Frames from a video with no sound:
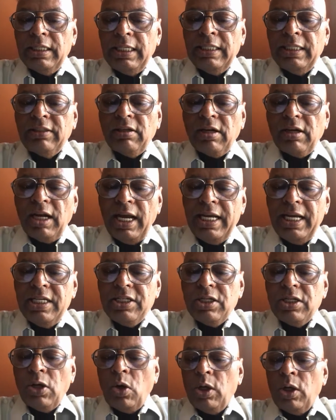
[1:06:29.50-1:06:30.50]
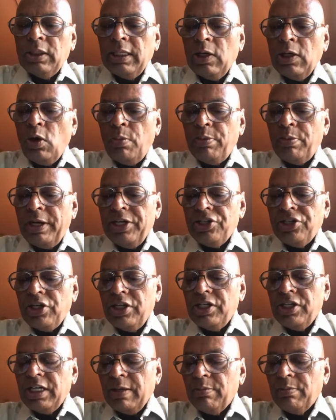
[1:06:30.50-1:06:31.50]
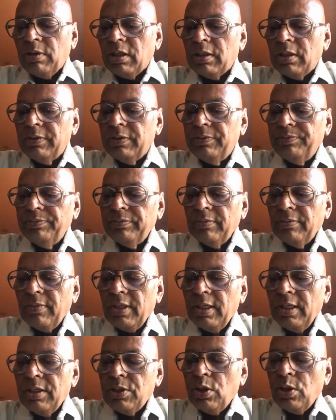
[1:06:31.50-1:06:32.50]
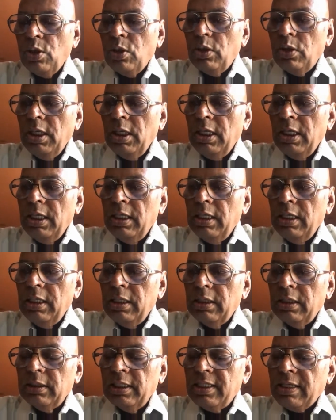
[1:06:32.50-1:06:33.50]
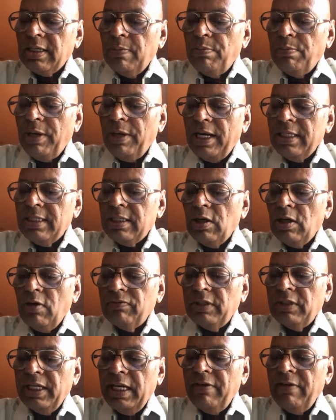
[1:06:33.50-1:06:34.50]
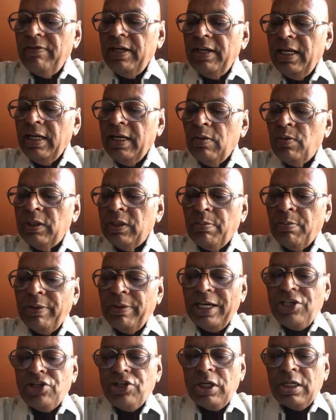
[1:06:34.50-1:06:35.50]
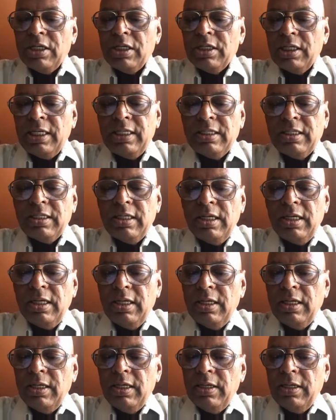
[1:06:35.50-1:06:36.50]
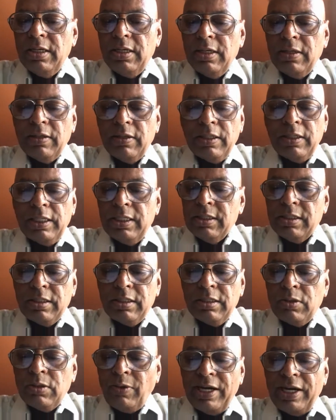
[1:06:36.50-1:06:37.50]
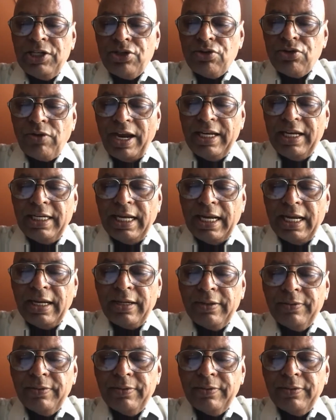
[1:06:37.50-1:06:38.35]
etherized on an operation table. So this comparison of the evening with the patient is quite striking.